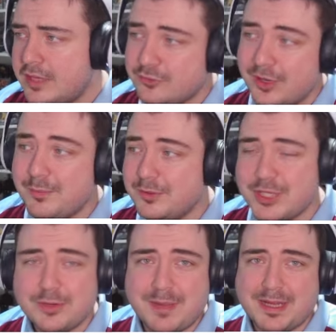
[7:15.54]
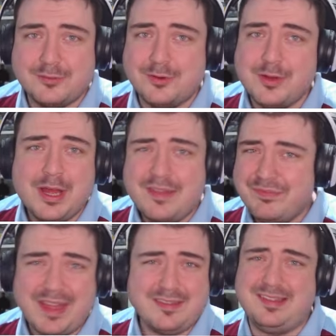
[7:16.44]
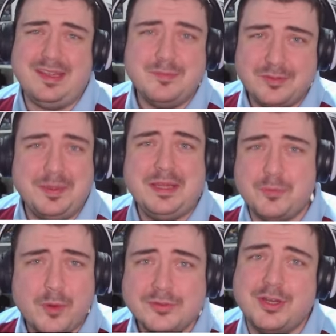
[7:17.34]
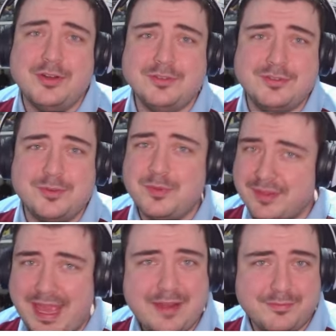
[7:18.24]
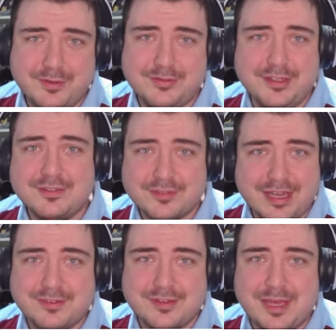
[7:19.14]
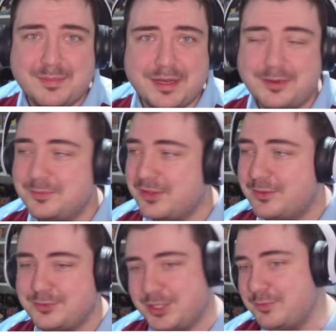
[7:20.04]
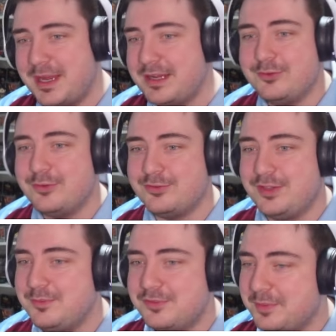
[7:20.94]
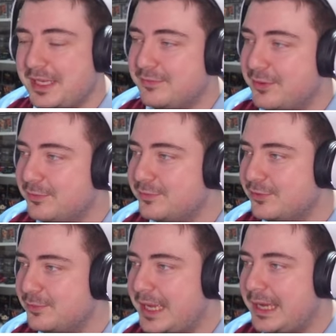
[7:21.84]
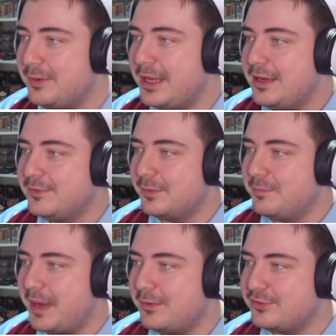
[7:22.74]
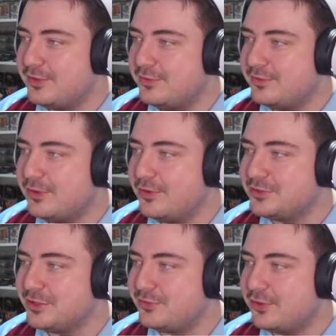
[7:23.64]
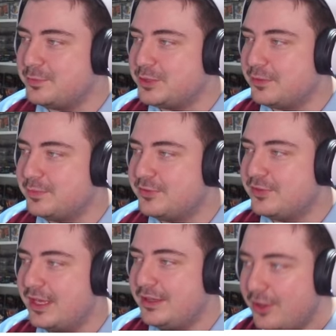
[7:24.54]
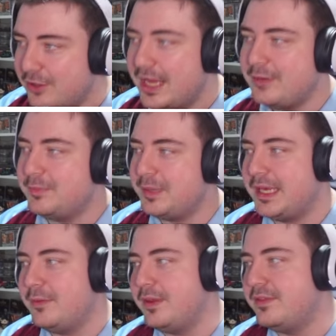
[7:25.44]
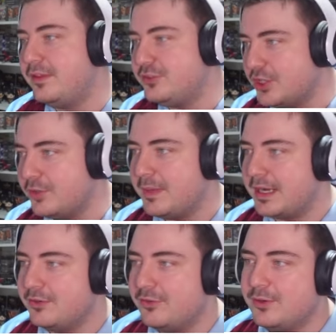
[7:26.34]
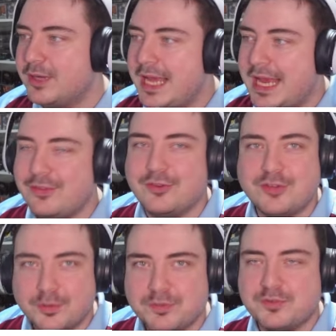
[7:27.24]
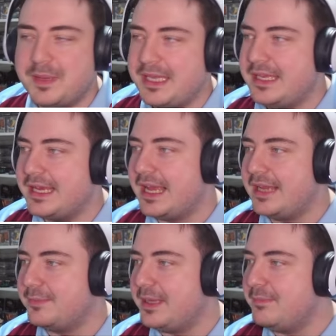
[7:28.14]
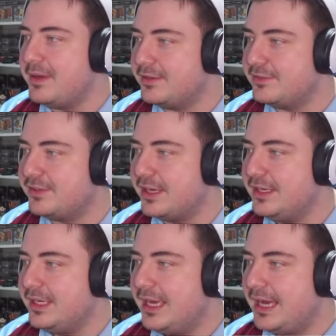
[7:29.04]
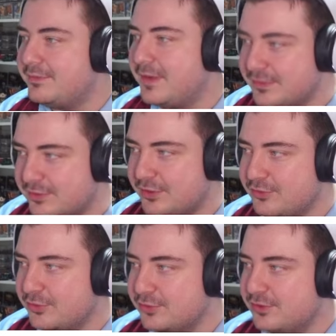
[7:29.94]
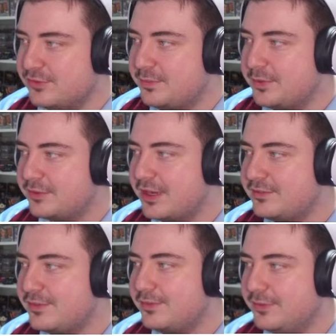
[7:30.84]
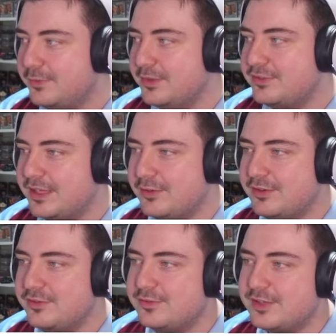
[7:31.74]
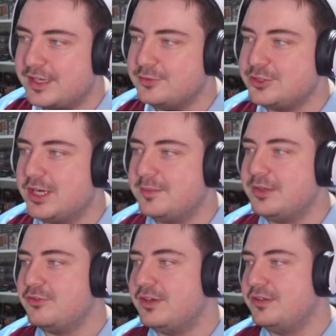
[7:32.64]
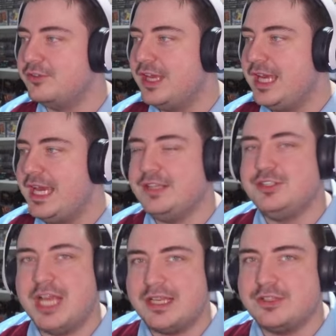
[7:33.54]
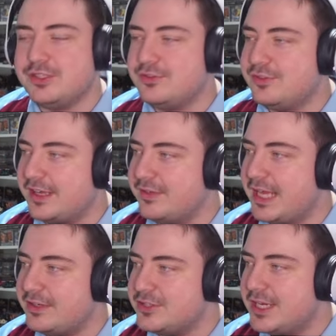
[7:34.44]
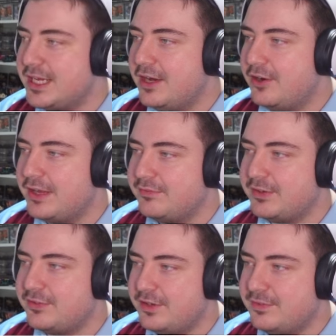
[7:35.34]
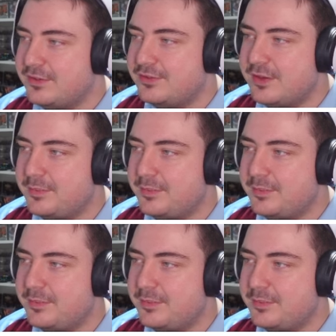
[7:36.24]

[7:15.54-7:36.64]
Train with John McEnroe. That seems to be the one constant with every single tennis game that comes out. John McEnroe seems to be involved somehow. From power serves to gorgeous drop shots, uh, learn how to play with John McEnroe at the Top Spin Academy. Master advanced controls as you progress through a series of skill sharpening drills and challenges to give an edge on every surface.